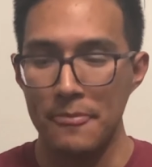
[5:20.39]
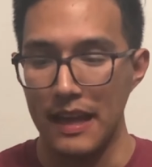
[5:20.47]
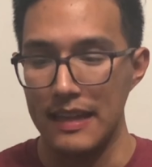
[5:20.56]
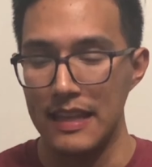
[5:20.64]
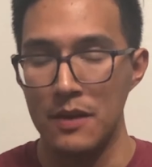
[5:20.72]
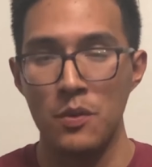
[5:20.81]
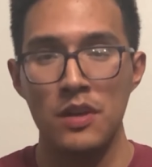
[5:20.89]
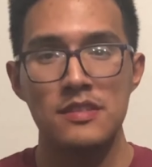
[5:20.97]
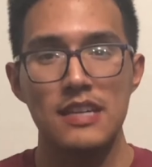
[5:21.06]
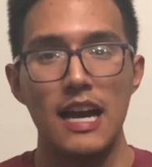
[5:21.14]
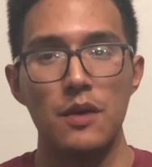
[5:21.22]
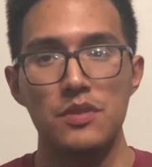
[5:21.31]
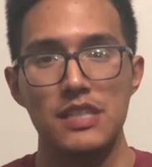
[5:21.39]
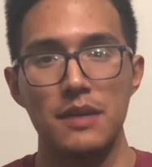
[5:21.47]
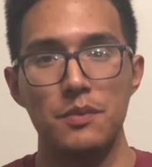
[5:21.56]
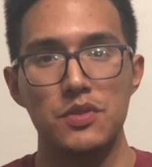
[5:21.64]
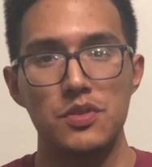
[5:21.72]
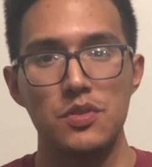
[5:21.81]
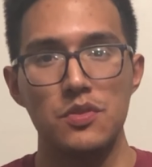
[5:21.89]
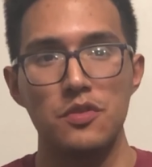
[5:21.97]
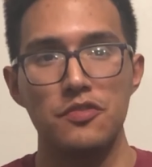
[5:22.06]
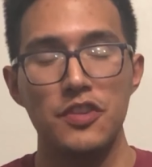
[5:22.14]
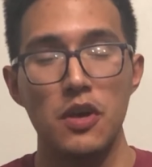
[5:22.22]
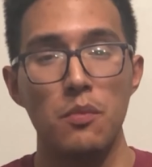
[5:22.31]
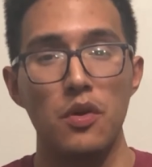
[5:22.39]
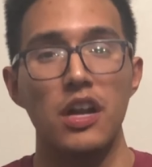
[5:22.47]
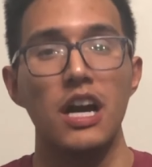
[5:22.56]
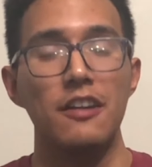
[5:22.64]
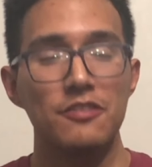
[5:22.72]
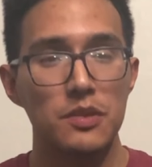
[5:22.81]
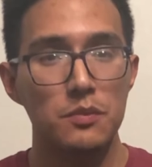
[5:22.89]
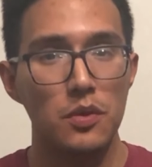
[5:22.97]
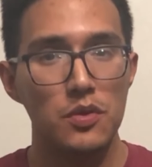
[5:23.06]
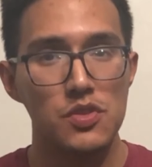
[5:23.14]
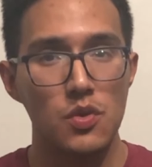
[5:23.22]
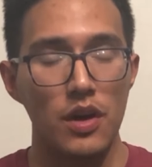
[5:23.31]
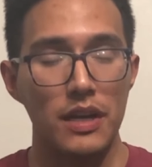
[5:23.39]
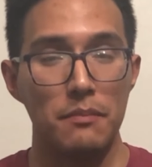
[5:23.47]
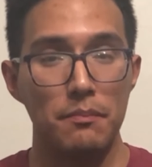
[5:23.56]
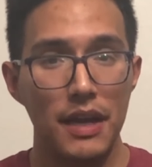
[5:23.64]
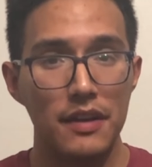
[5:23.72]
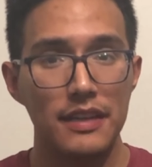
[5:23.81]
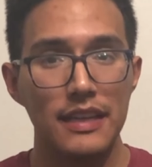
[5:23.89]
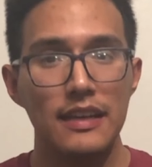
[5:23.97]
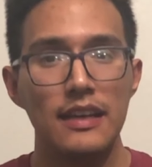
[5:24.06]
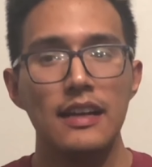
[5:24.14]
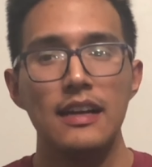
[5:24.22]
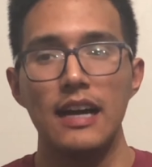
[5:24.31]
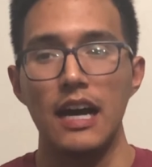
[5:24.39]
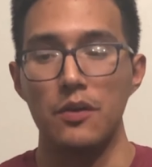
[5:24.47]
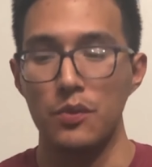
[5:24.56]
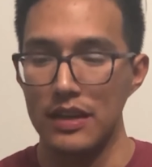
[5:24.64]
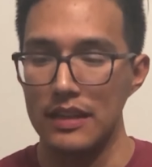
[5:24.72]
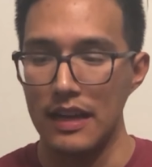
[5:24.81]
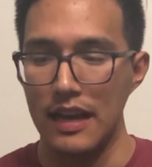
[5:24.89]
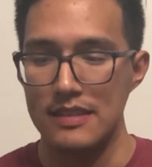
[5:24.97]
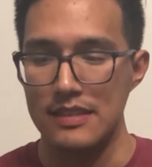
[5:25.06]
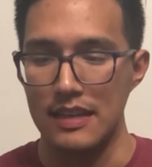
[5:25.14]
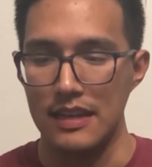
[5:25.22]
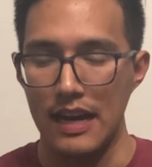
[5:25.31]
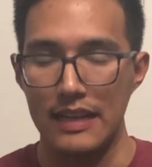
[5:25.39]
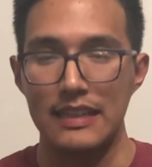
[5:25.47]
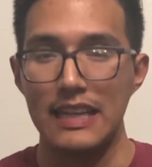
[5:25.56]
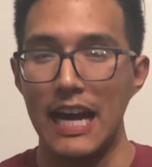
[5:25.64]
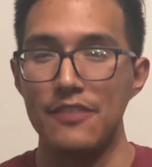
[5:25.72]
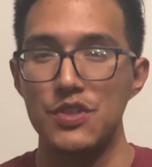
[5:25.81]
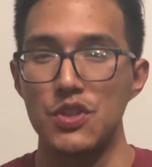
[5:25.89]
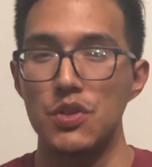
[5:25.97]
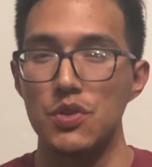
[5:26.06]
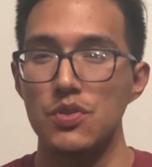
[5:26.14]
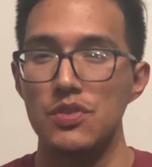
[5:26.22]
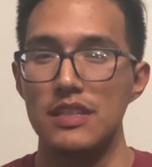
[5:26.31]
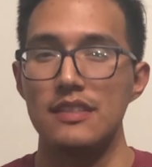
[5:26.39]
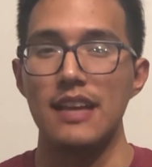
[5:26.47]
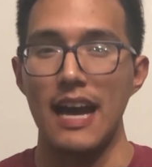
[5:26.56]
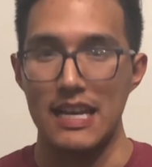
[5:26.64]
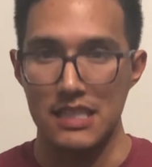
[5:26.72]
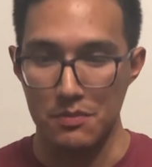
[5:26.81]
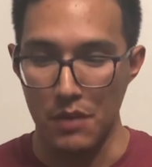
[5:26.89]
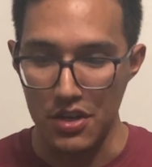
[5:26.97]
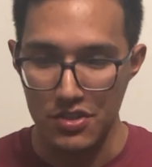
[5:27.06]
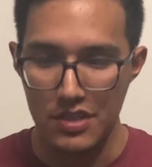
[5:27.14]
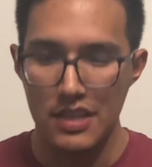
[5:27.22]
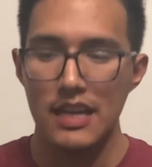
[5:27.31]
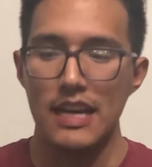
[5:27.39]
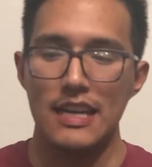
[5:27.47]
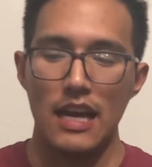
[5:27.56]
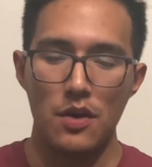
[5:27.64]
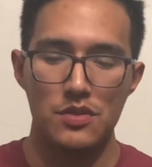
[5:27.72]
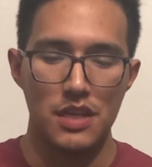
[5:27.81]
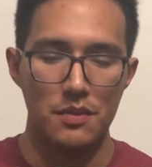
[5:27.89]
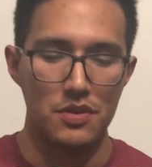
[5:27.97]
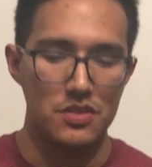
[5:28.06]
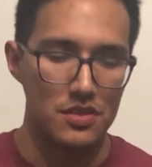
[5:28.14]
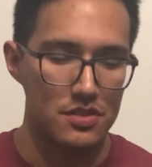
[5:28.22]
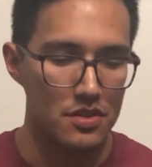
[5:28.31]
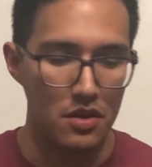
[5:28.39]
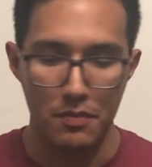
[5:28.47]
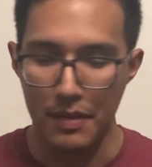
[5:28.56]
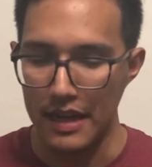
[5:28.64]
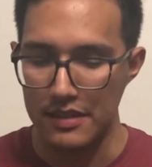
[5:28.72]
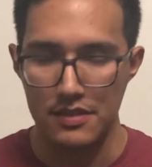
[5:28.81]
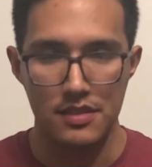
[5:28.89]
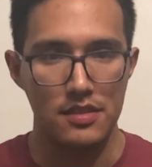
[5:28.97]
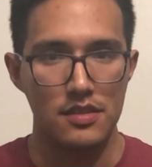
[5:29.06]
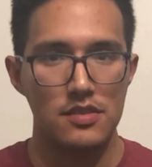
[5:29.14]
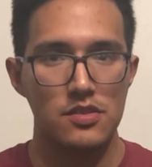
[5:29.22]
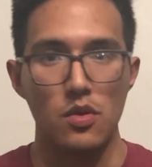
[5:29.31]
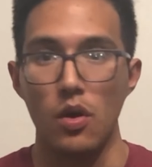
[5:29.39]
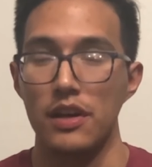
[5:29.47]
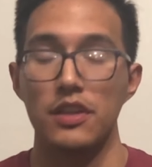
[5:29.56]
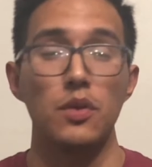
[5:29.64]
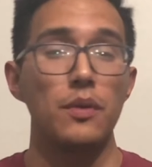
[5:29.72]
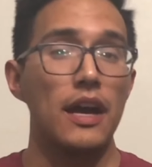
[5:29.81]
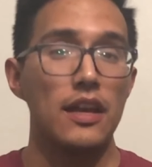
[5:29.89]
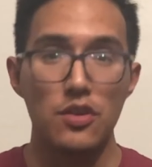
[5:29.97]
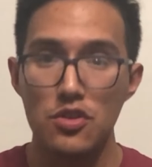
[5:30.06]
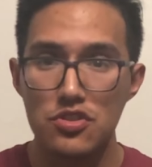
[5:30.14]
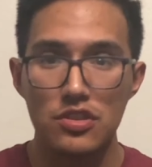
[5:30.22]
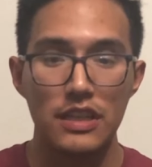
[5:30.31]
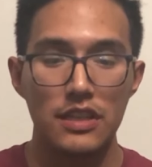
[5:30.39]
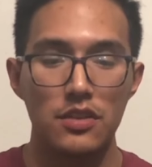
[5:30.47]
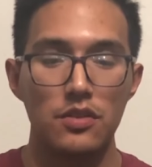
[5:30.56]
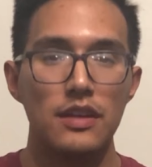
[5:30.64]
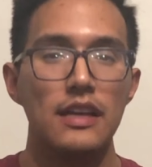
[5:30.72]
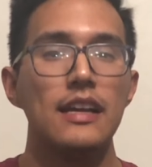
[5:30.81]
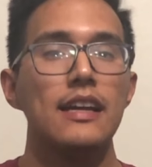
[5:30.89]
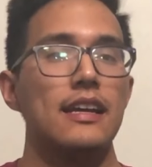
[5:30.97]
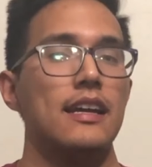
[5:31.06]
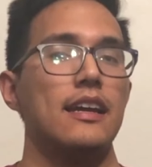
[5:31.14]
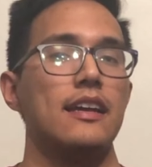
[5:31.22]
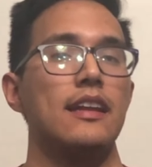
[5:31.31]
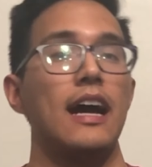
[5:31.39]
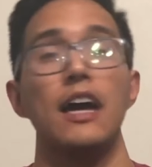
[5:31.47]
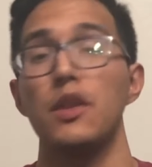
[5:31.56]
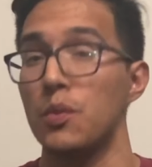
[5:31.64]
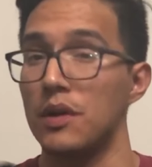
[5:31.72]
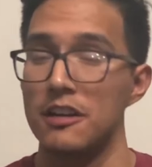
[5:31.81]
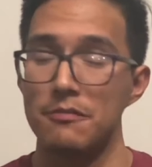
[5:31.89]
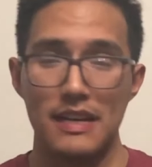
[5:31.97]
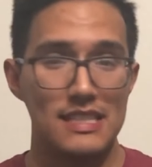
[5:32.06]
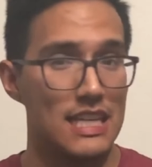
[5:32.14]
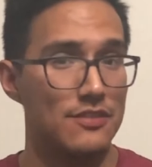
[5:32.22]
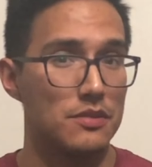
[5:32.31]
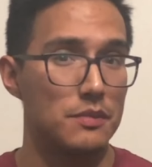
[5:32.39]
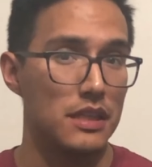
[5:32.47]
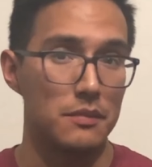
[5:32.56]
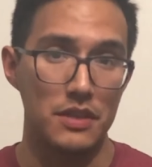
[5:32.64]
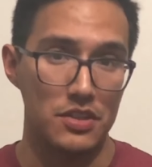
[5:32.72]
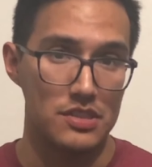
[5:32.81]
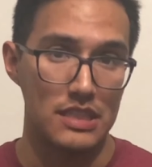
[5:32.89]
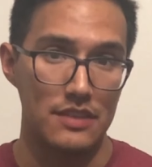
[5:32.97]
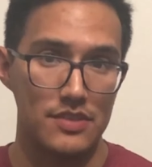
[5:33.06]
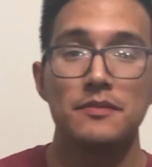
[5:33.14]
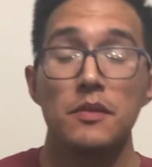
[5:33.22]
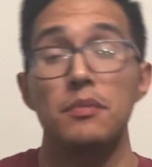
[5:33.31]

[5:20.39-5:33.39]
And then once I was able to feel more comfortable squatting bare knee, I realized that I didn't have to use these as much, and I was able to just go back to squatting the way I usually do in either one of my 7mm sleeves.